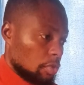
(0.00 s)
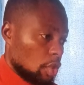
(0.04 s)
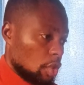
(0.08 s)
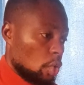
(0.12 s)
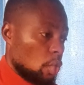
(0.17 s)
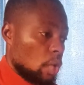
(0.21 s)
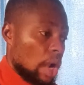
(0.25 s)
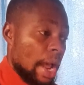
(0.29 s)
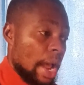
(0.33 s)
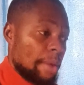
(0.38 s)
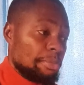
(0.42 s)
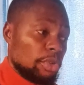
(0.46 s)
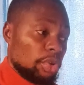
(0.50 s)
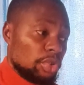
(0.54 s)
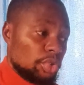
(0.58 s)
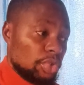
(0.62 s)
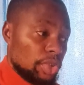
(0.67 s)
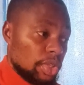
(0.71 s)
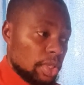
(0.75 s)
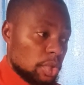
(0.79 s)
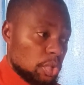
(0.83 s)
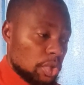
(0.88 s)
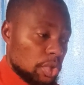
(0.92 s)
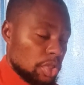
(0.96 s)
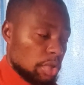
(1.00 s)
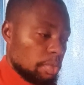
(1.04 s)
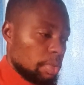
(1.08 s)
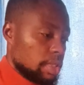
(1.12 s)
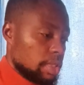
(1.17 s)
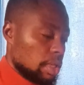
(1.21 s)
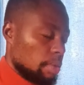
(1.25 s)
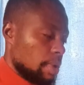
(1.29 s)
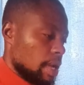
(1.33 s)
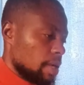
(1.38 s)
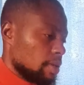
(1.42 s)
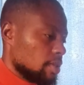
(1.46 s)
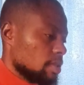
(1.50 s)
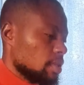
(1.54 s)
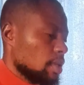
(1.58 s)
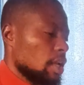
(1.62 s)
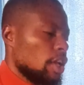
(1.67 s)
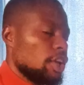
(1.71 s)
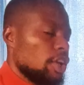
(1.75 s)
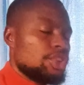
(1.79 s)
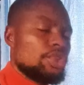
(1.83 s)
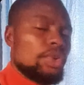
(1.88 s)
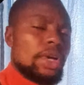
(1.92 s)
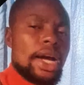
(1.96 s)
No, I'm not doing this with MetaMask.
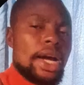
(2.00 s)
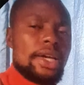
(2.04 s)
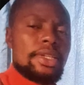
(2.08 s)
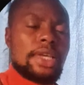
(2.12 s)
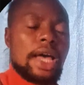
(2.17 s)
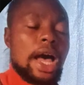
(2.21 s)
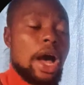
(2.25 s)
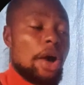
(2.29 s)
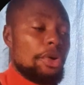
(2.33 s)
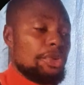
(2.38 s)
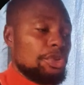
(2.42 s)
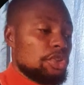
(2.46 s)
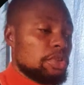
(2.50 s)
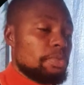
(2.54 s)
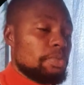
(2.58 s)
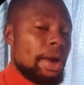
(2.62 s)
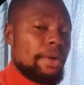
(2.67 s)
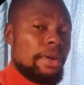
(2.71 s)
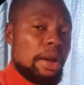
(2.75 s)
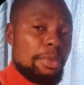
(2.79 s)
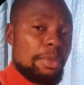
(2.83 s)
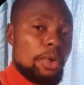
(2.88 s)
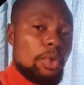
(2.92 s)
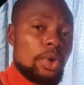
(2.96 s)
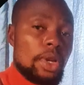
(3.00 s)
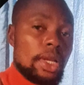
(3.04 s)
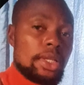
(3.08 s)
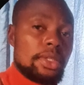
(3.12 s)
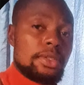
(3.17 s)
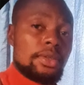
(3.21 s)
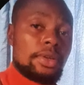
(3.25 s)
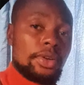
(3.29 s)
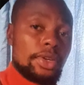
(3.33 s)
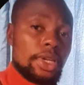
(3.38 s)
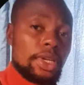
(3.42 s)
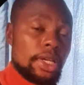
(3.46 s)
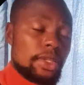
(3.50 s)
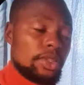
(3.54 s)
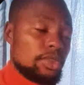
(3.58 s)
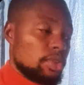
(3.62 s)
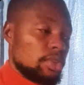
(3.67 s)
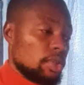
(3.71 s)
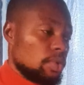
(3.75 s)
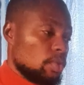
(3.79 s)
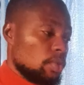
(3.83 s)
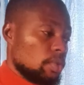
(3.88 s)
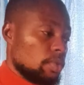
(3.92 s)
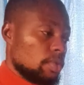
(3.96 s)
So guys, I'll use my Rabbit wallet to connect
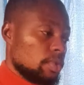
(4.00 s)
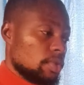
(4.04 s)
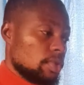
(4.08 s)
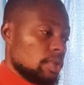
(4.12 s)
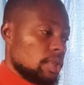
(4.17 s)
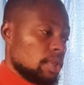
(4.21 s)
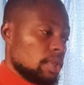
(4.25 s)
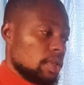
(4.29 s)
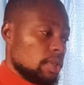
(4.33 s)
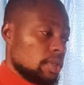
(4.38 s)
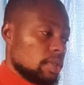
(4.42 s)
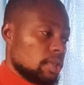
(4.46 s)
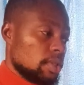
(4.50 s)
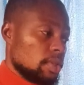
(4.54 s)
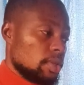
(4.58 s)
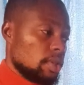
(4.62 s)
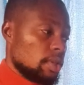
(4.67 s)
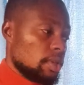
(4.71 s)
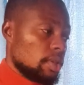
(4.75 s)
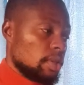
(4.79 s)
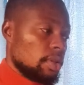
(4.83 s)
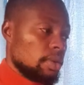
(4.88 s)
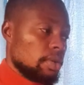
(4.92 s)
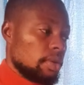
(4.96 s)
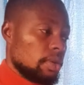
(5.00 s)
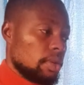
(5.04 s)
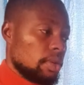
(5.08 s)
to the